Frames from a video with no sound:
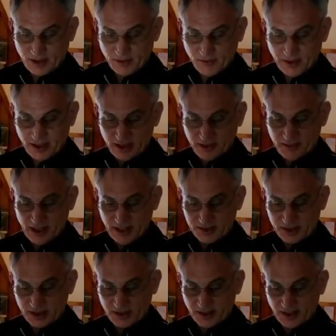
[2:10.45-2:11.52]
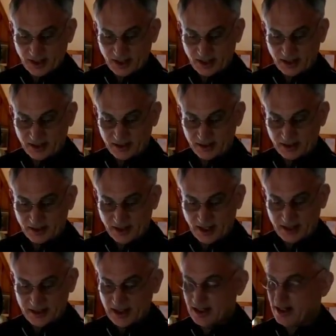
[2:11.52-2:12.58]
What an amazing thing.
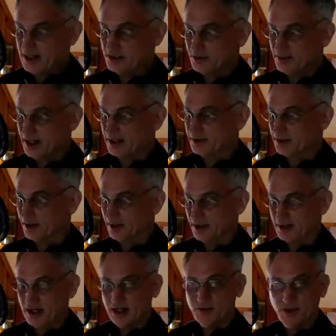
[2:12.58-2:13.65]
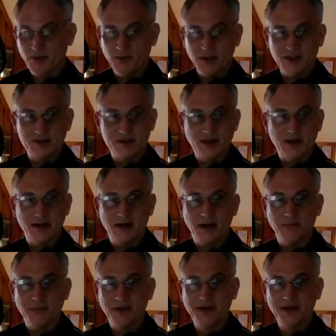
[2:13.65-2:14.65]
I need a director. Anyone want to sign up?